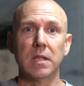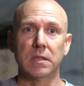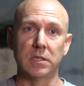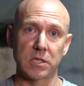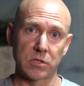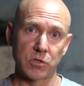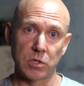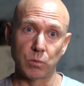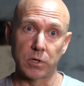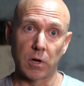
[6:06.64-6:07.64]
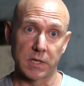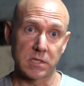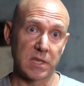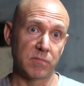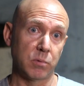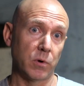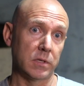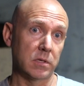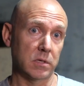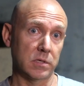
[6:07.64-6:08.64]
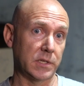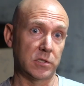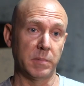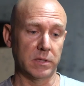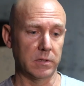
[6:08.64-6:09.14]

the distance you would on a 7.60 by